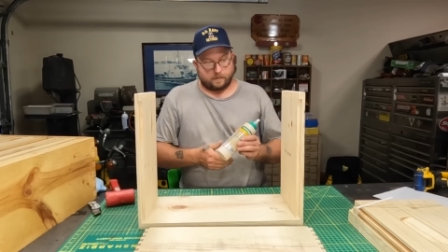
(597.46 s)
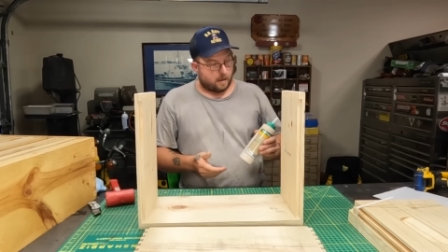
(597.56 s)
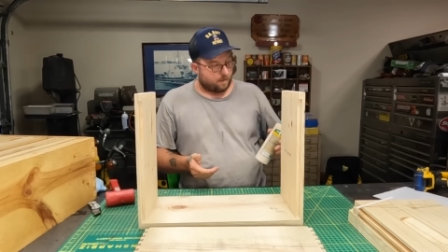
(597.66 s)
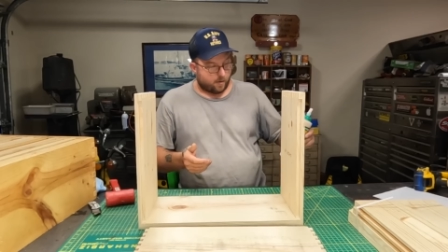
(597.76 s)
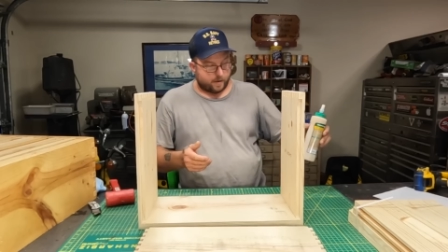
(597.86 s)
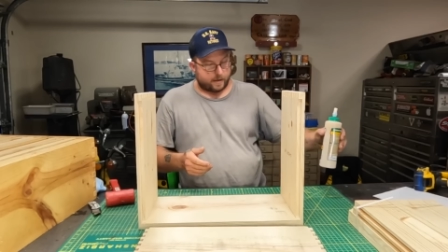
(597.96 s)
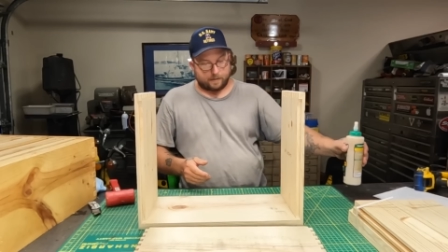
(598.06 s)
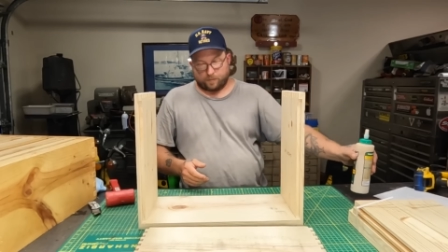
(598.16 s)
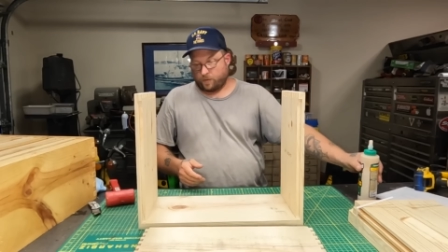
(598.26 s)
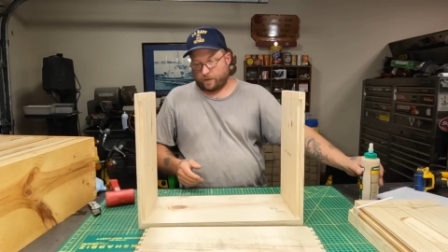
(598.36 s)
I'm already at
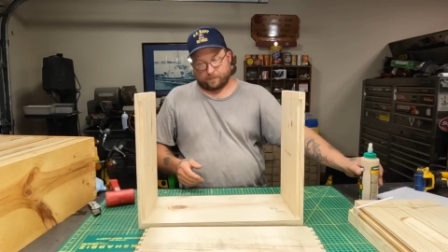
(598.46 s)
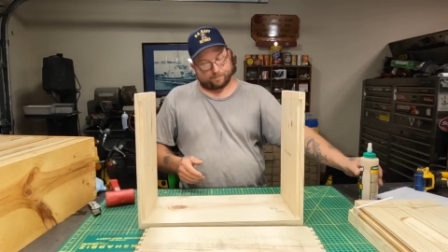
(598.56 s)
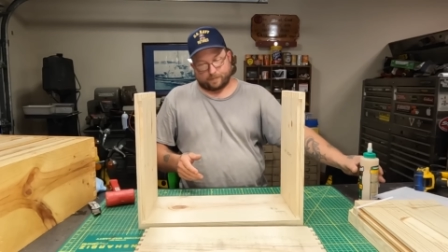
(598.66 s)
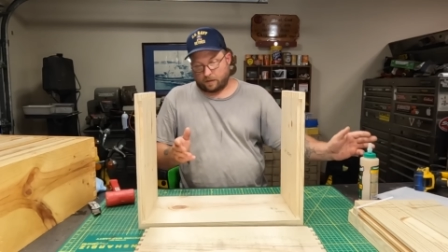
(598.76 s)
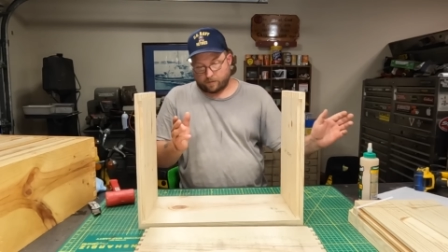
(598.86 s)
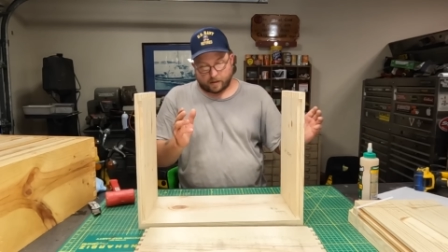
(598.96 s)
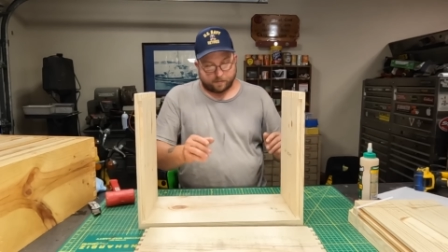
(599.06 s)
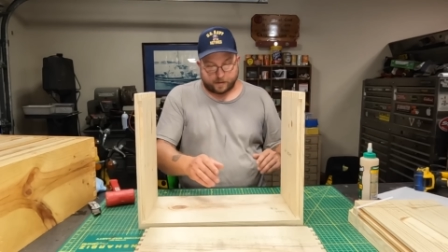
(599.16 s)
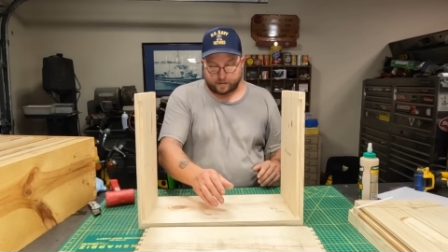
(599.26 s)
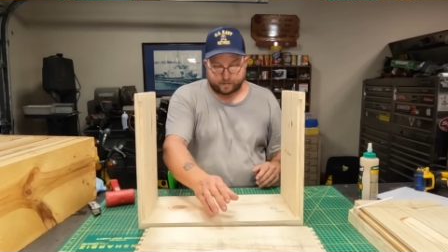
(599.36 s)
the point. I
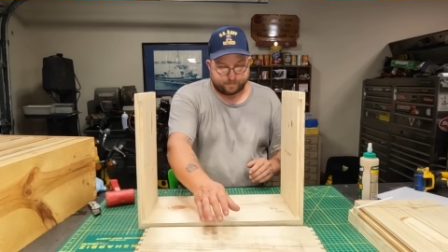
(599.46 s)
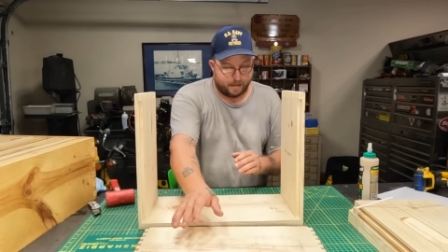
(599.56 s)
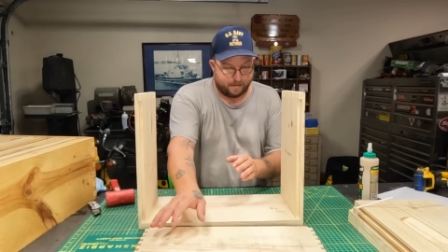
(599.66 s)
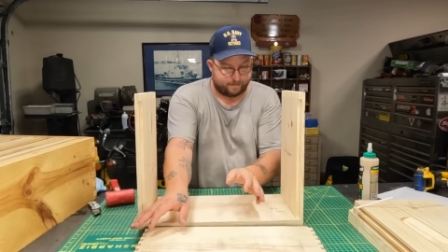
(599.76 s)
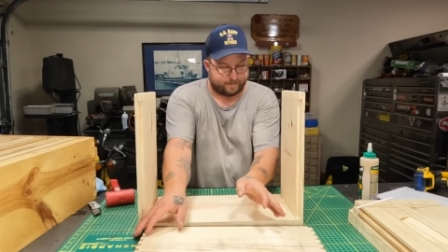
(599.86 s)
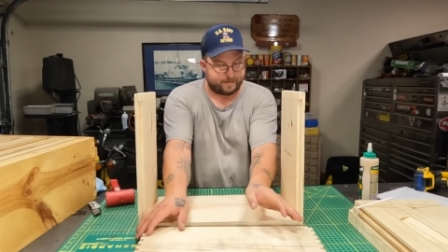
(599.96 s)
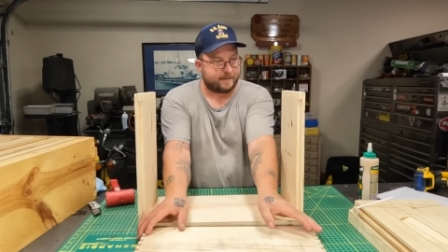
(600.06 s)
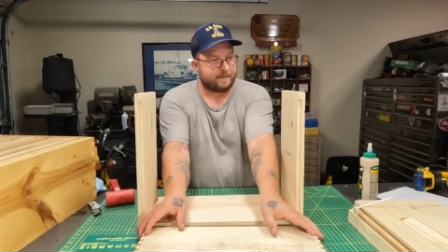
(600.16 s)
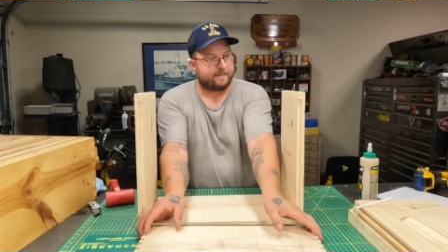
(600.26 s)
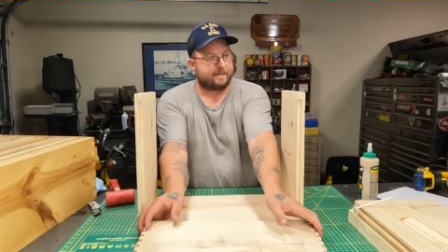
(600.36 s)
recommend it.
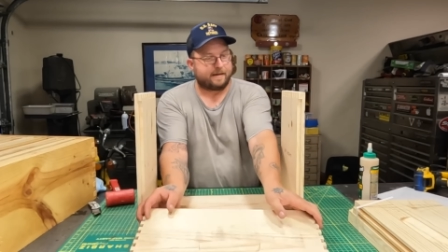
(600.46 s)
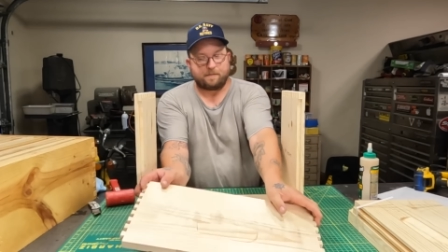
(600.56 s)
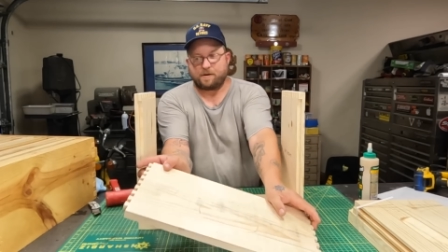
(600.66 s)
I'm